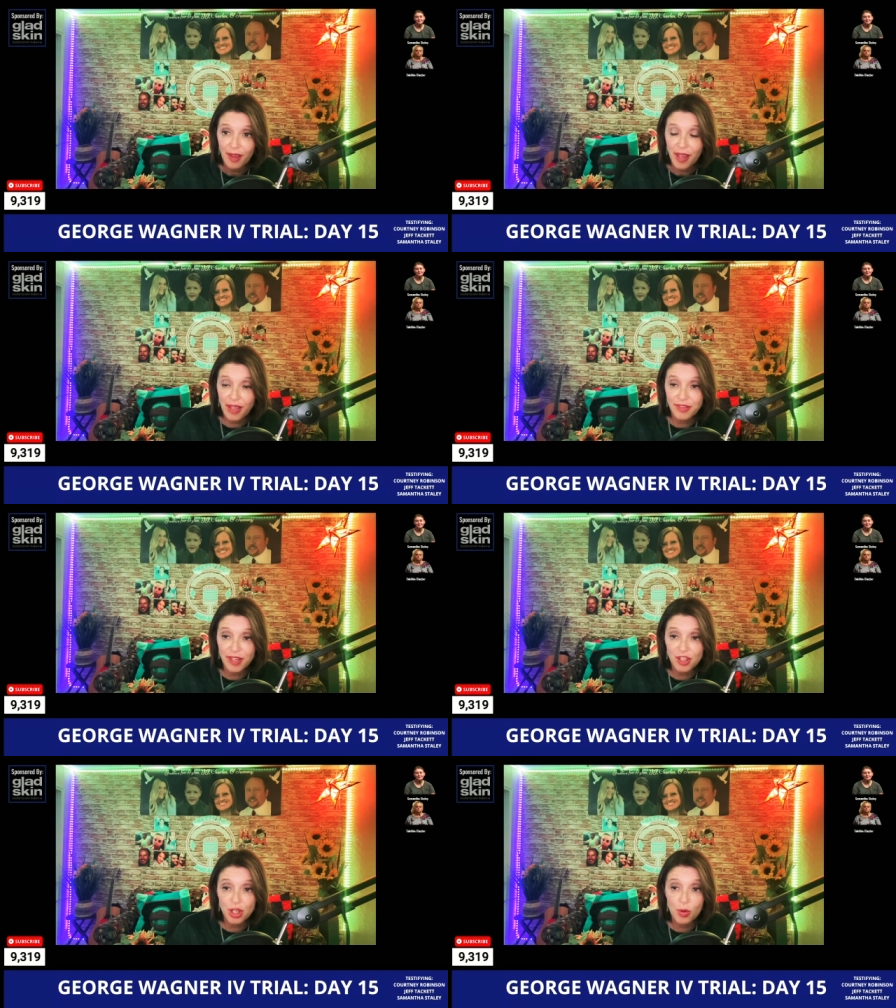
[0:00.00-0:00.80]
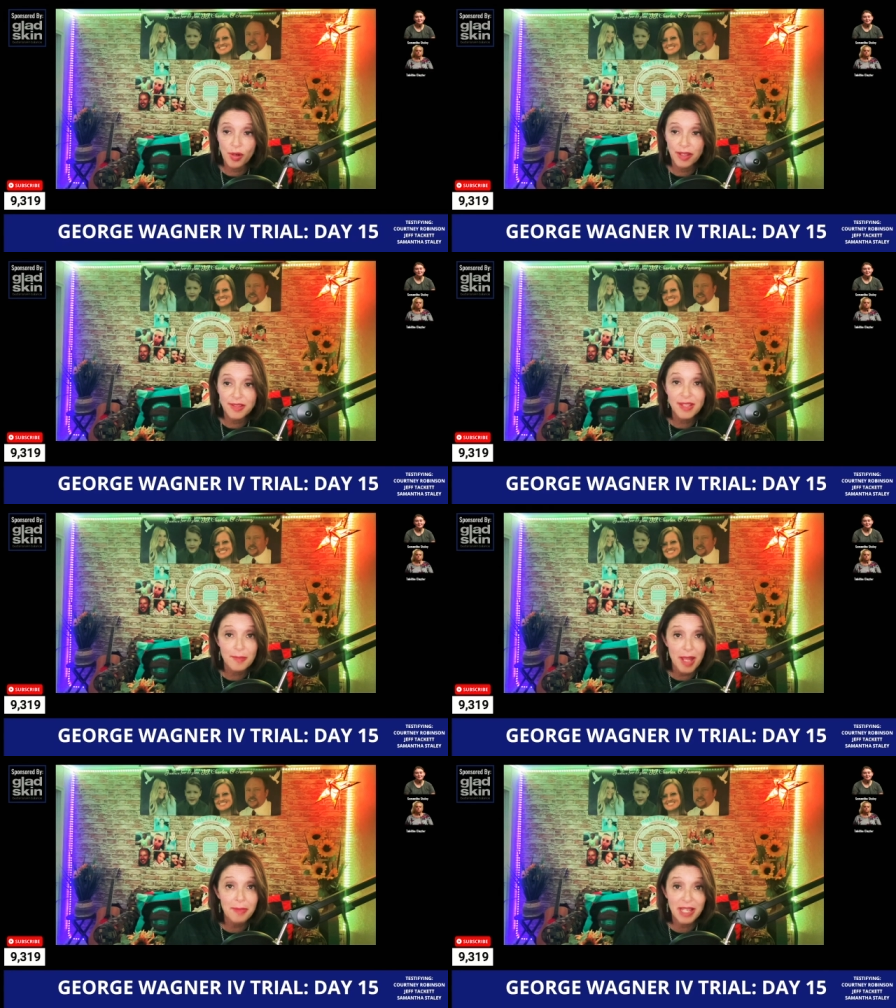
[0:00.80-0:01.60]
and said she wanted to see
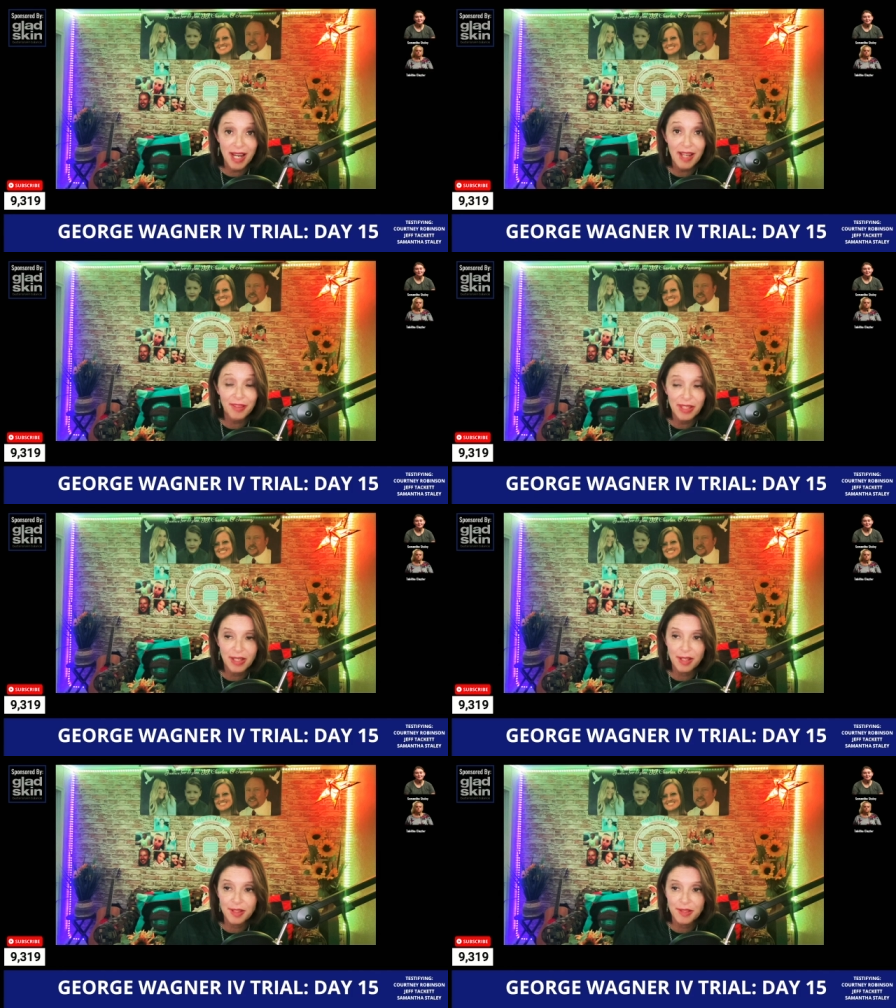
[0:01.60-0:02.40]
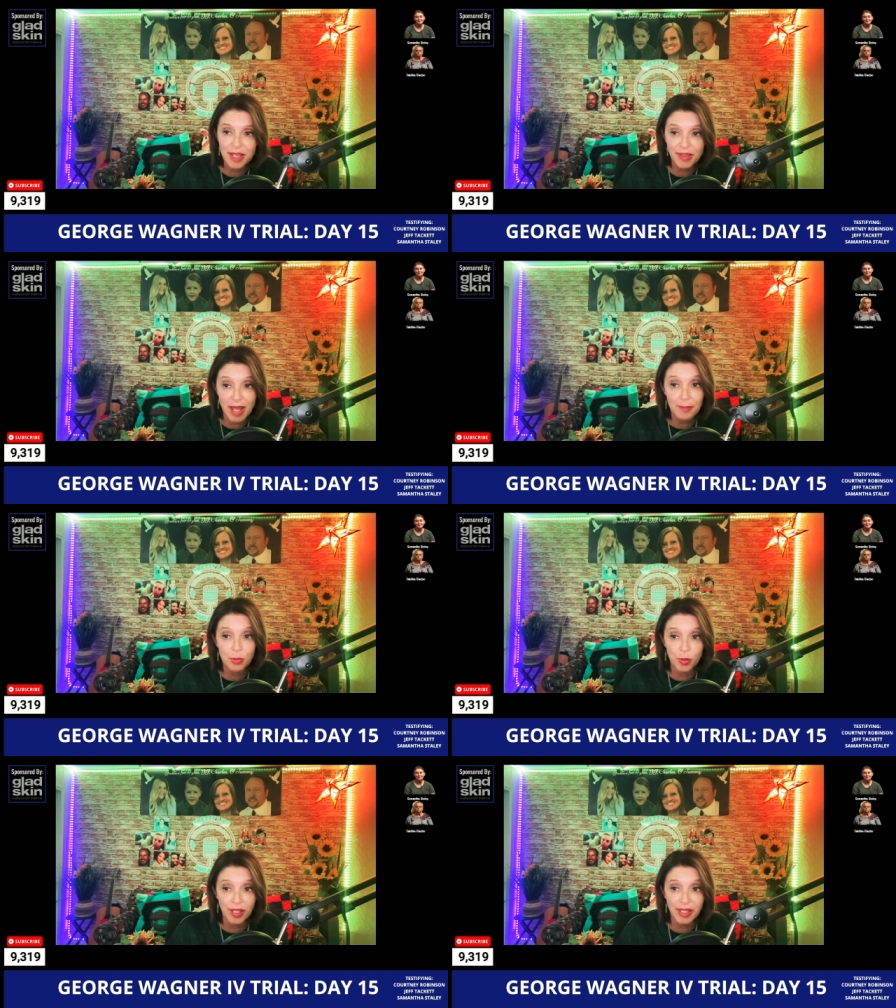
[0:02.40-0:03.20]
baby Kylie because at that
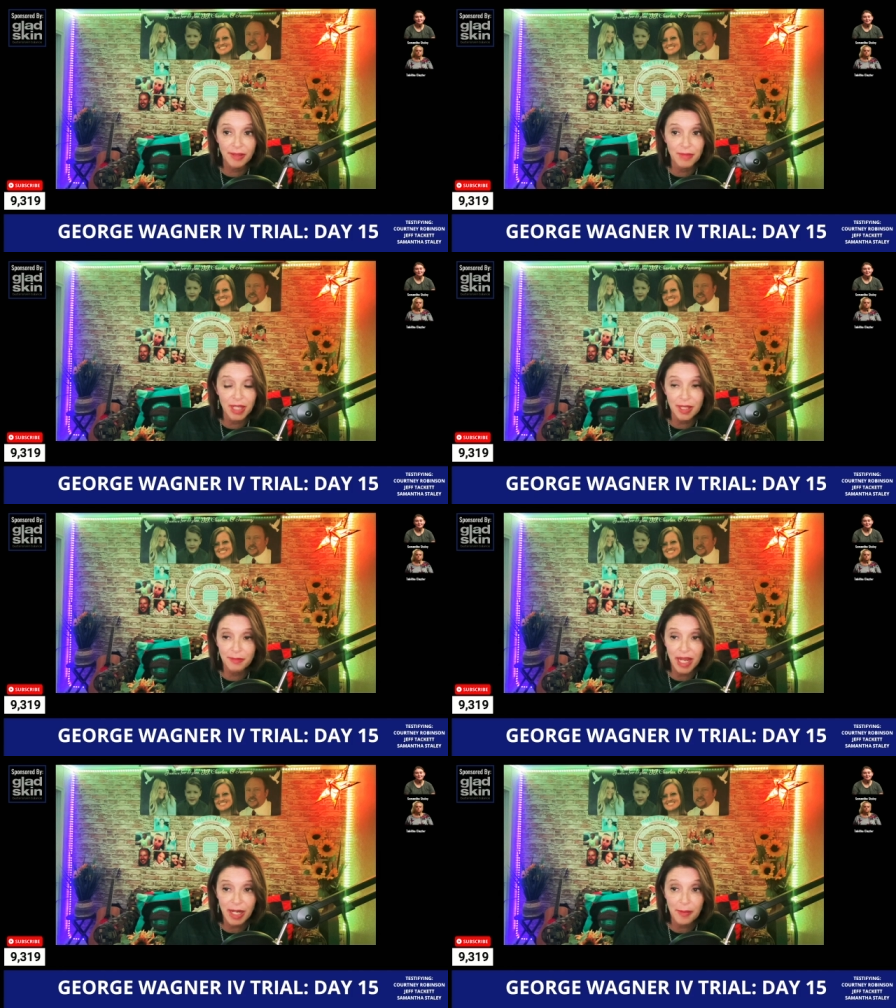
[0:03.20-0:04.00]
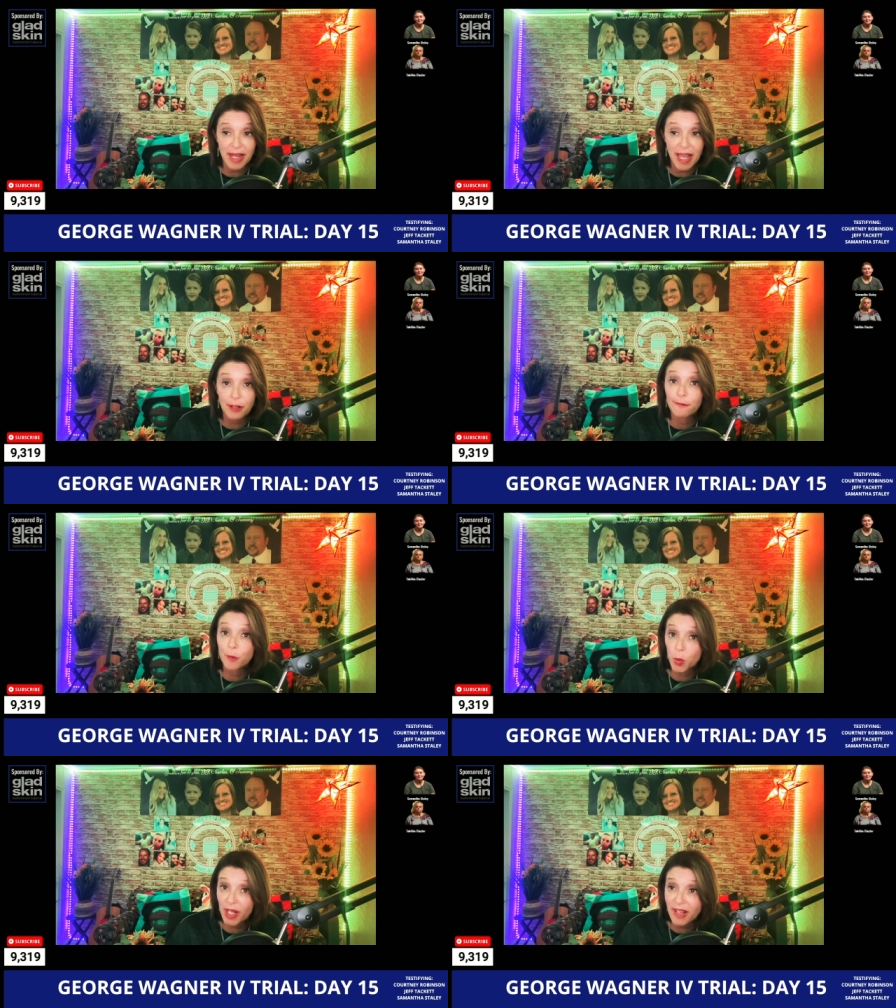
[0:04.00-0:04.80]
point, um, Hannah Mae had her
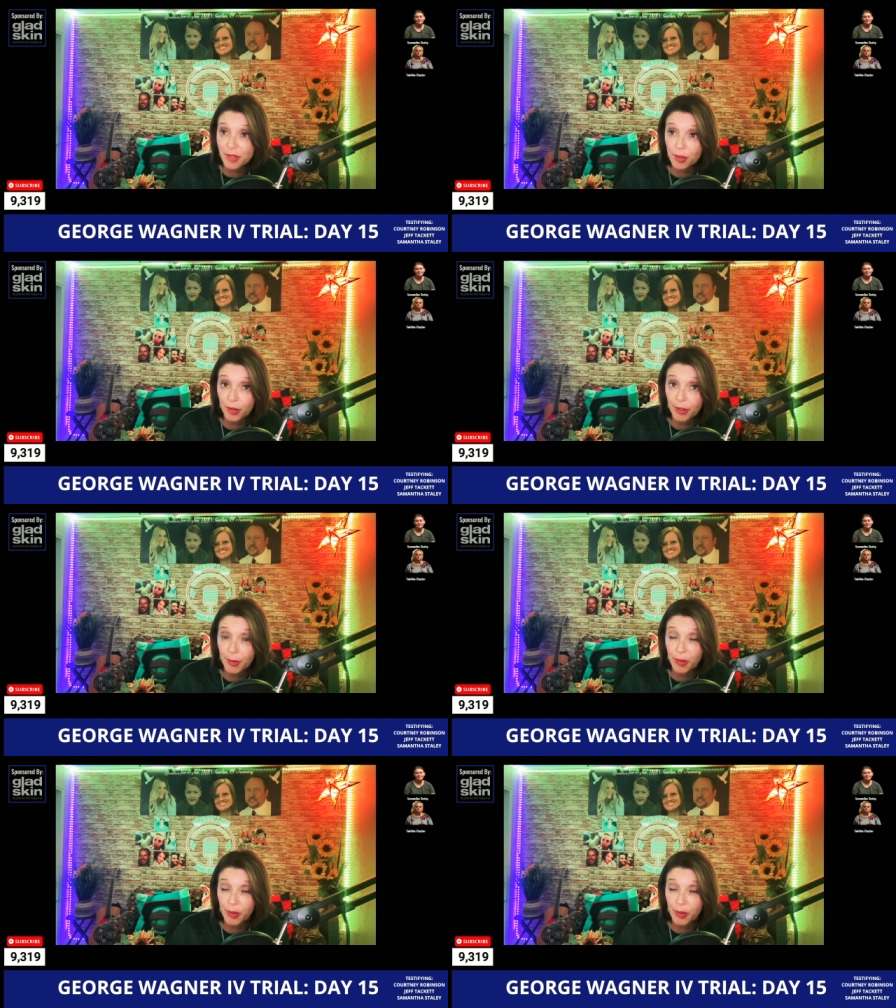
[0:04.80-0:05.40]
four days earlier.